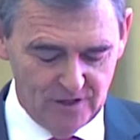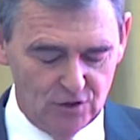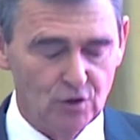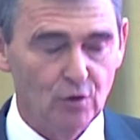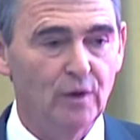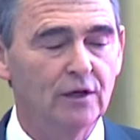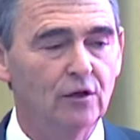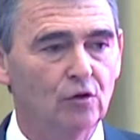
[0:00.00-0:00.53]

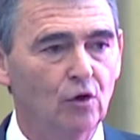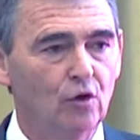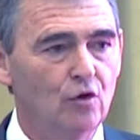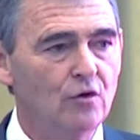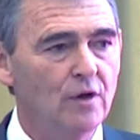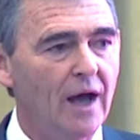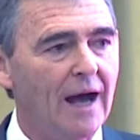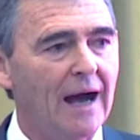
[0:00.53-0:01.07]
to
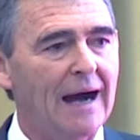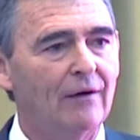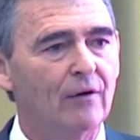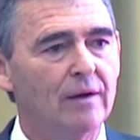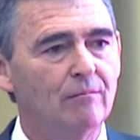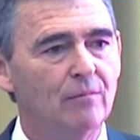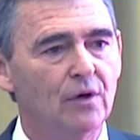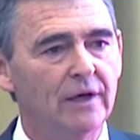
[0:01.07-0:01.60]
include
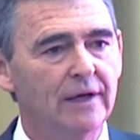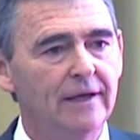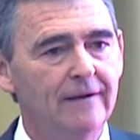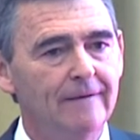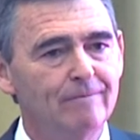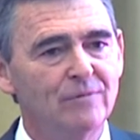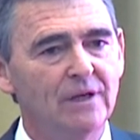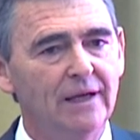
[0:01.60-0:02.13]
RMB
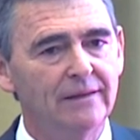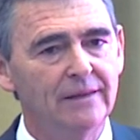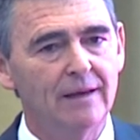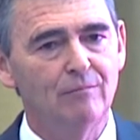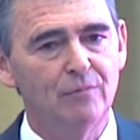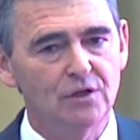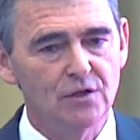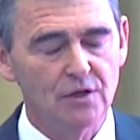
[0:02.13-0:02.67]
in their
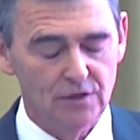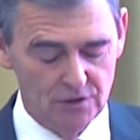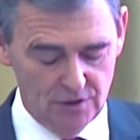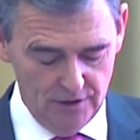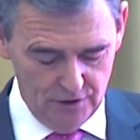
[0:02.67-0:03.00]
business